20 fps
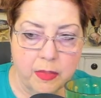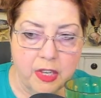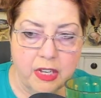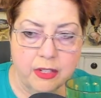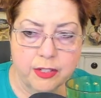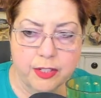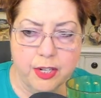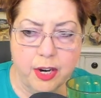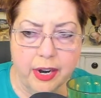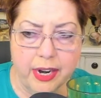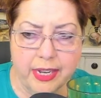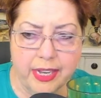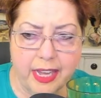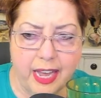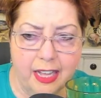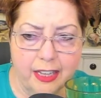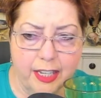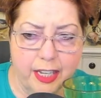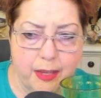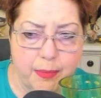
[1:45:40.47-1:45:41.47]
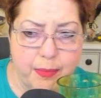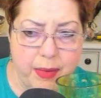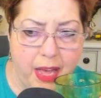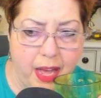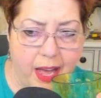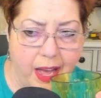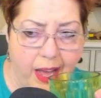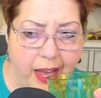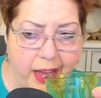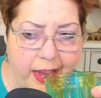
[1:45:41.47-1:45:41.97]
Sorry, Kelly.
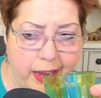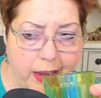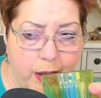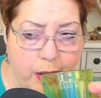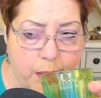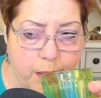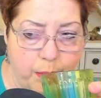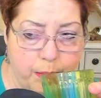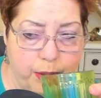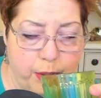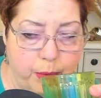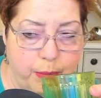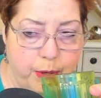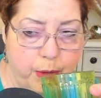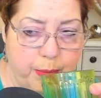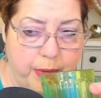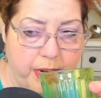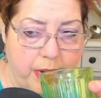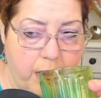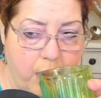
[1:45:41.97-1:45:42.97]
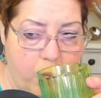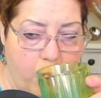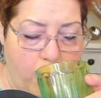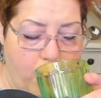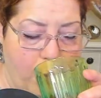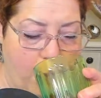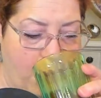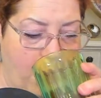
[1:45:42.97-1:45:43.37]
Bye. Blue booby. No.